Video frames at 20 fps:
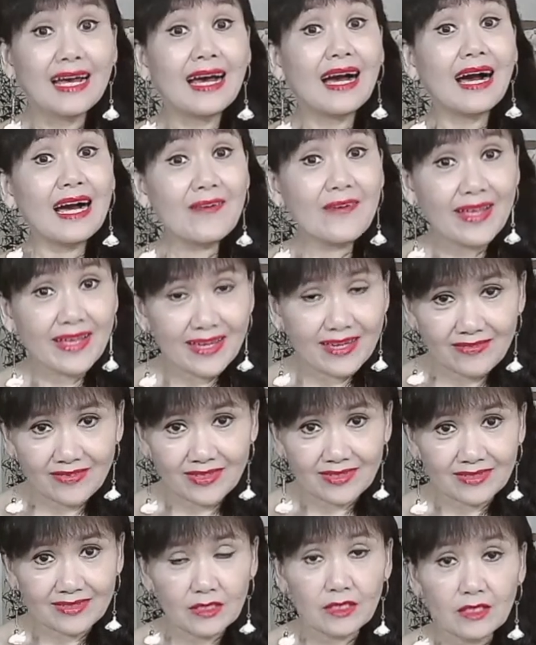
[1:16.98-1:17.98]

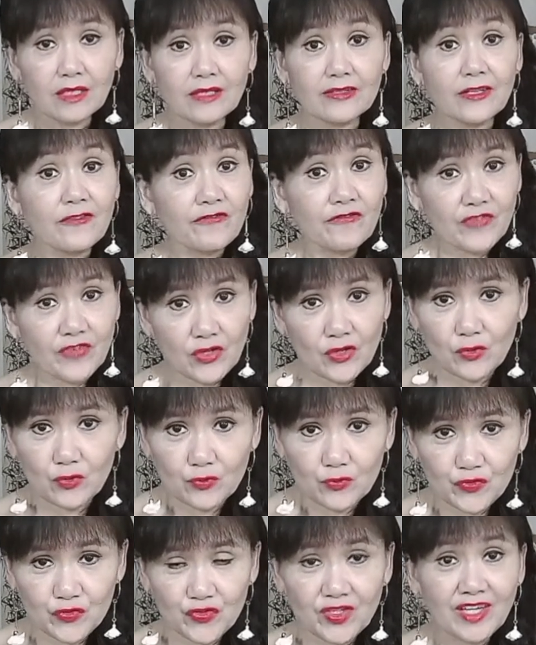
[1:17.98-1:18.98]
However, the
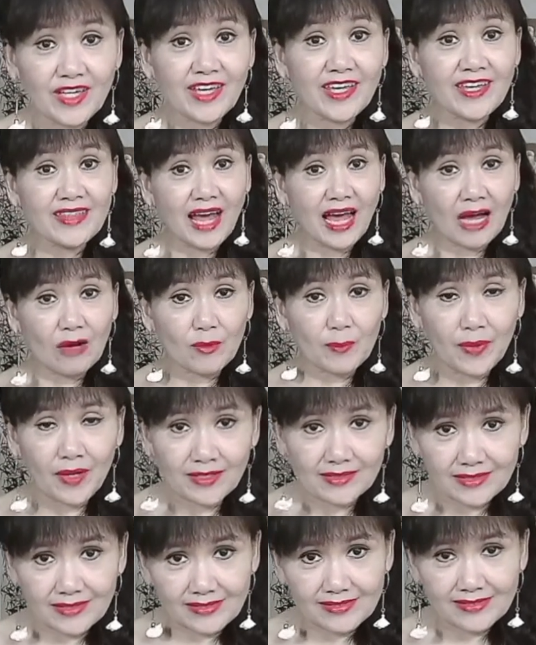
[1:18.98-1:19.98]
fuels in our
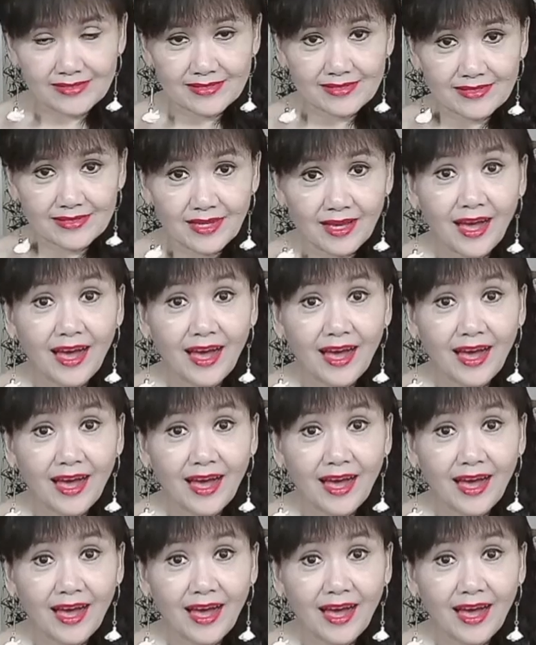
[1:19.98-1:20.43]
bodies